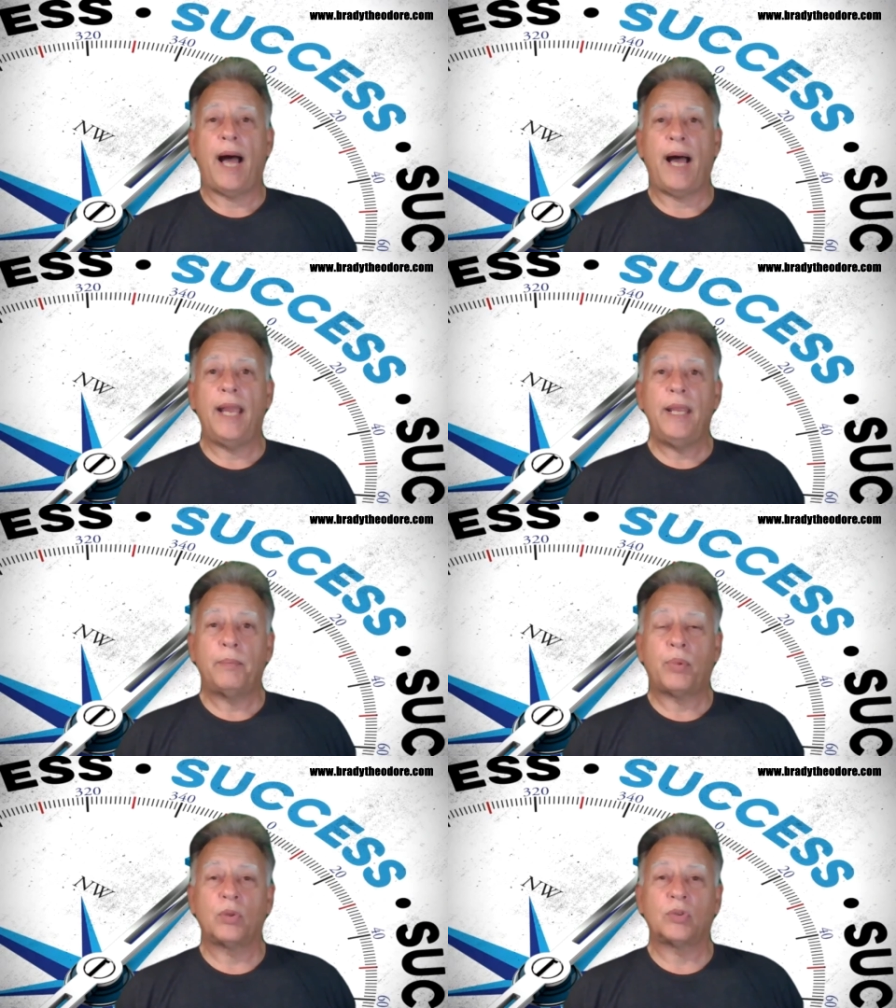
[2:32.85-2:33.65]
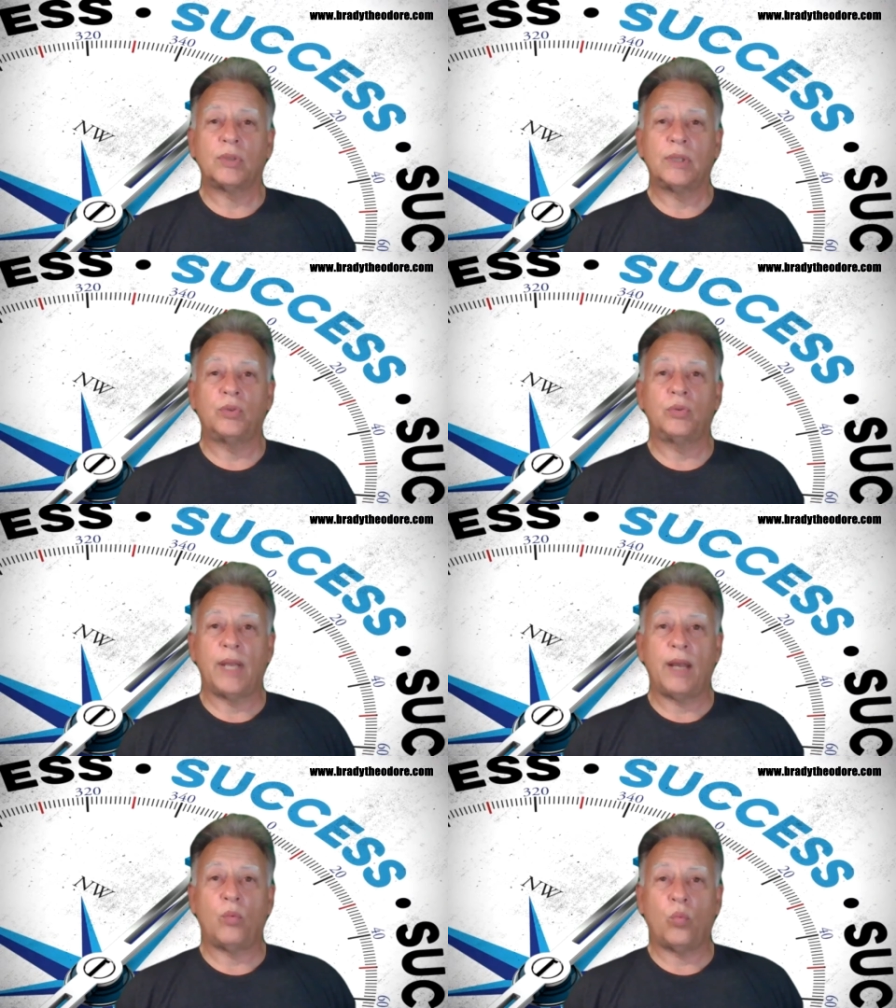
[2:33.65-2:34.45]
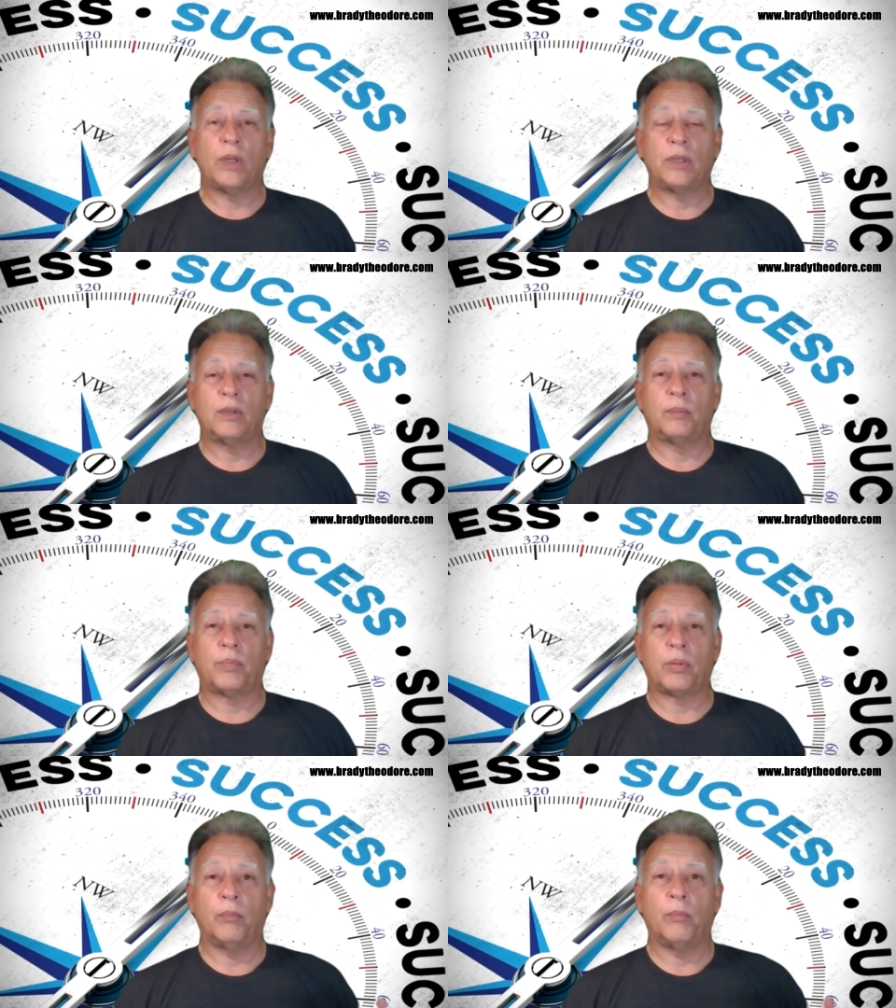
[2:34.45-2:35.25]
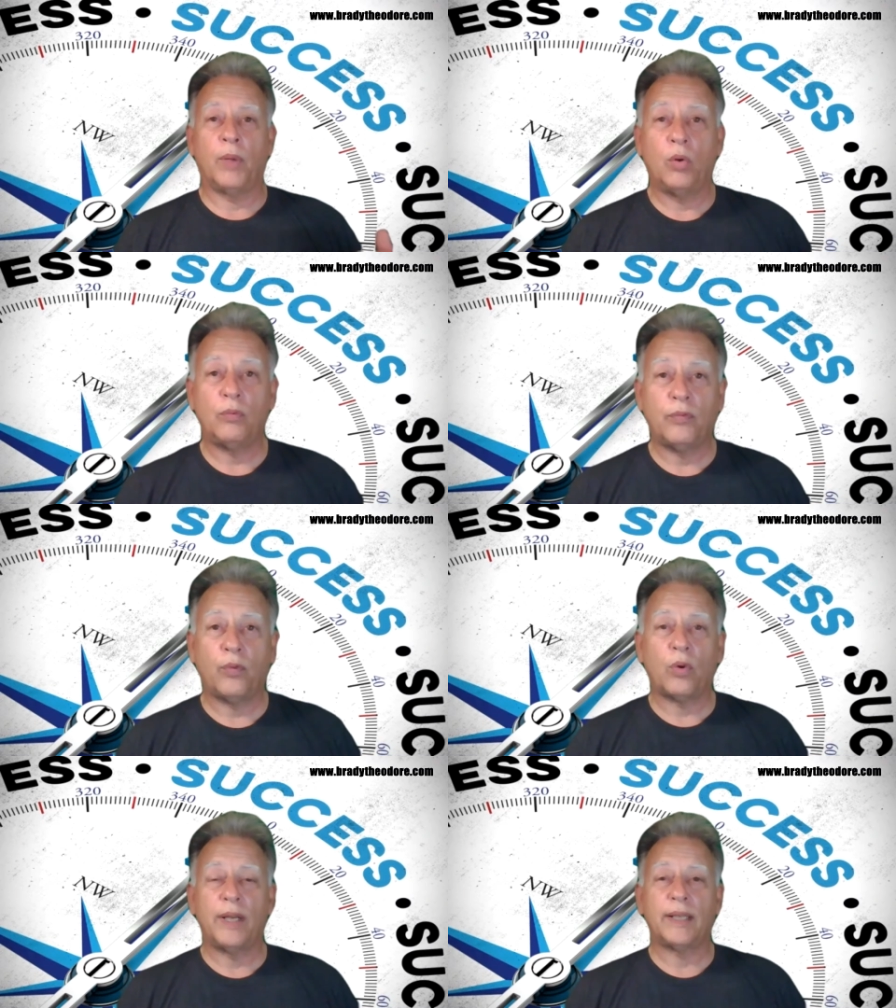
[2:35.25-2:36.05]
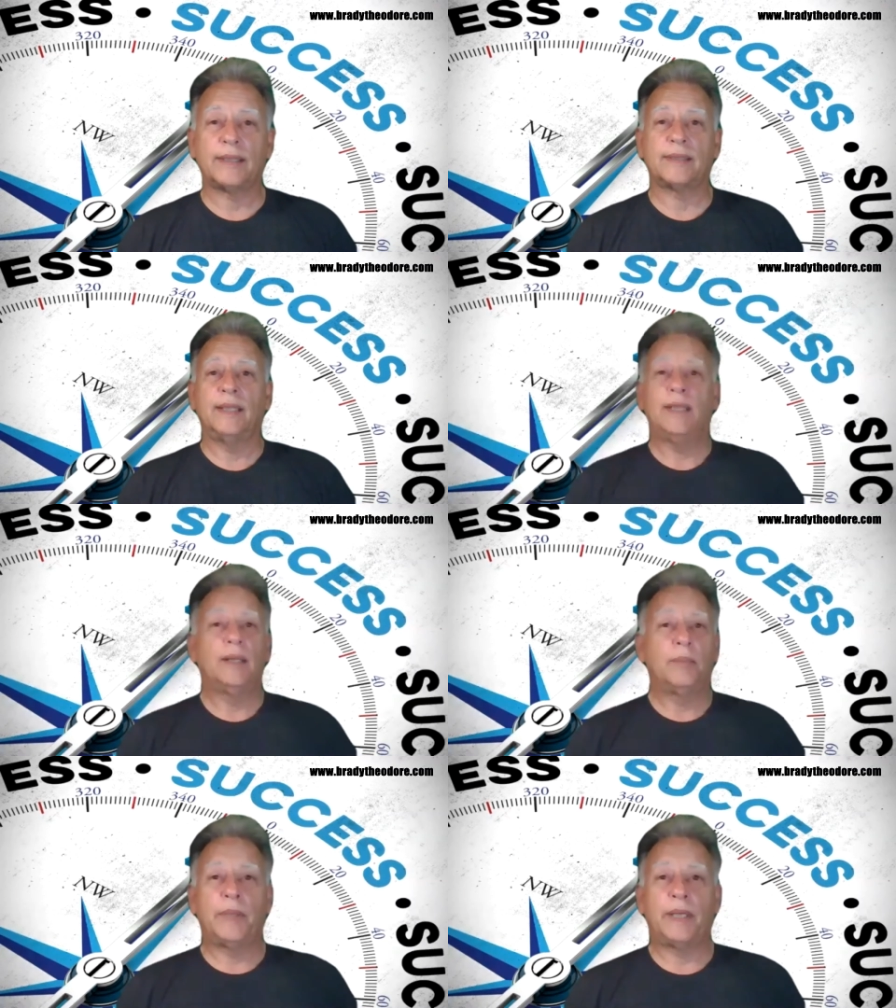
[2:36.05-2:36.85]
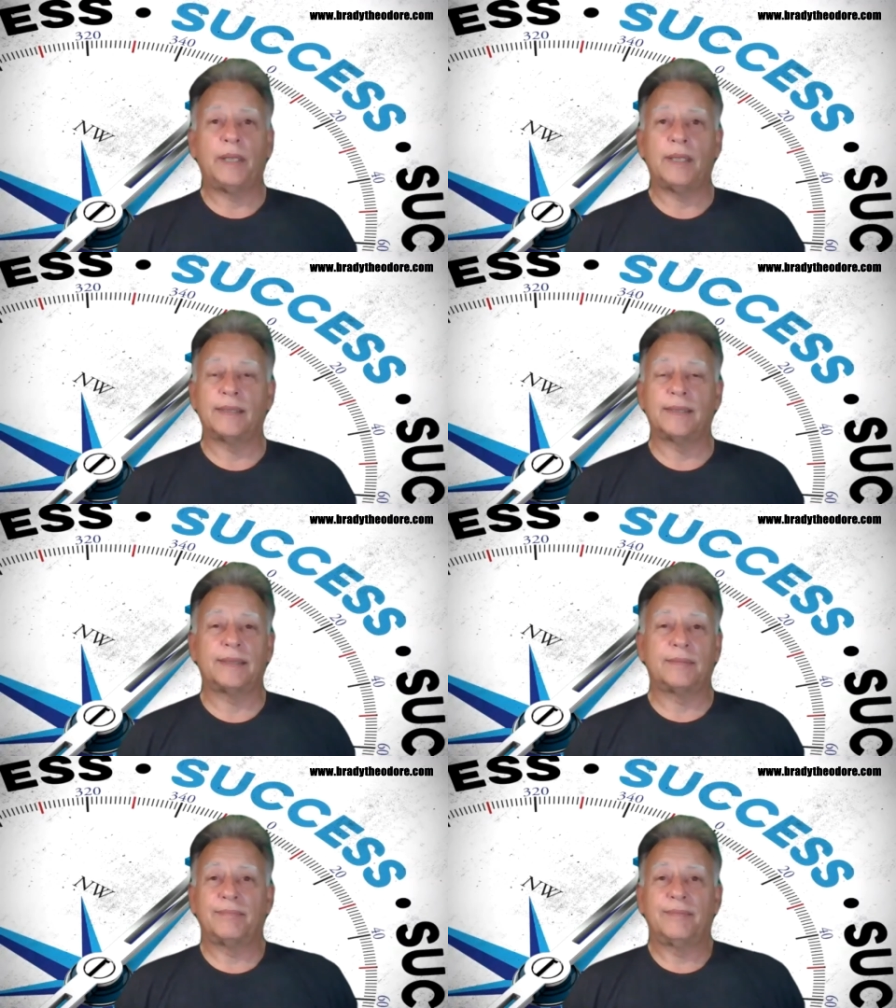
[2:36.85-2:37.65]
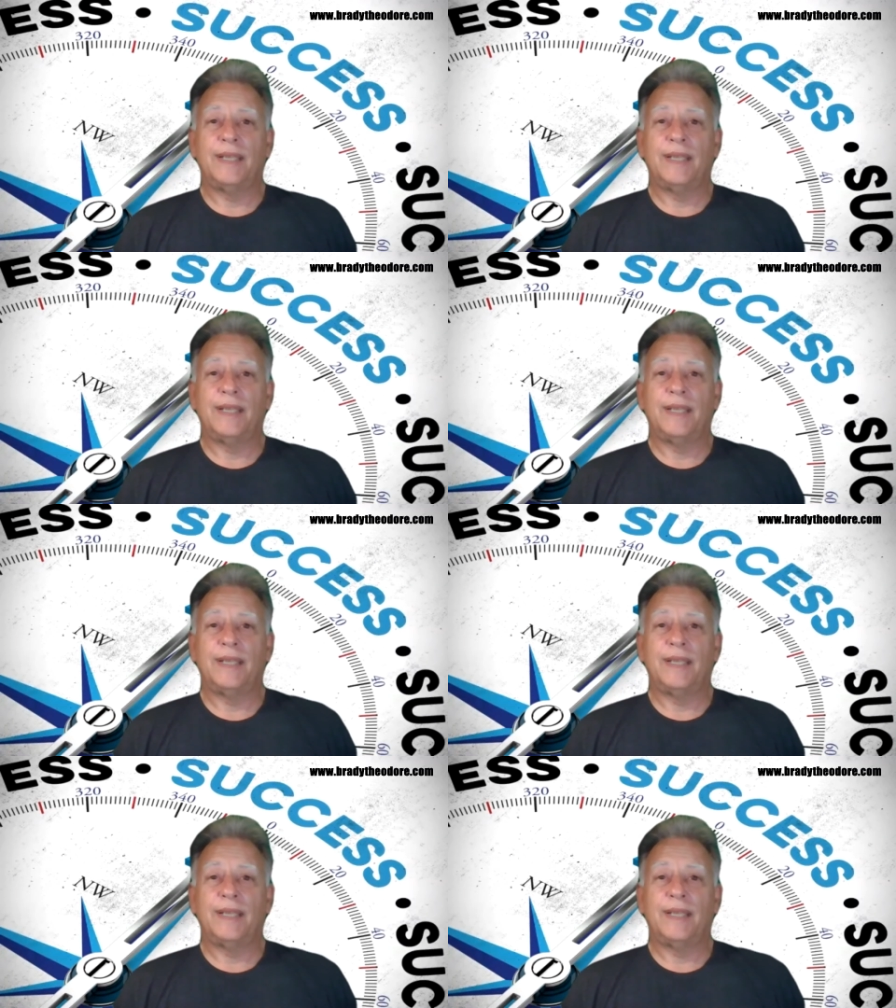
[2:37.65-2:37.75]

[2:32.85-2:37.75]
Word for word: I personally do not want to promote forex because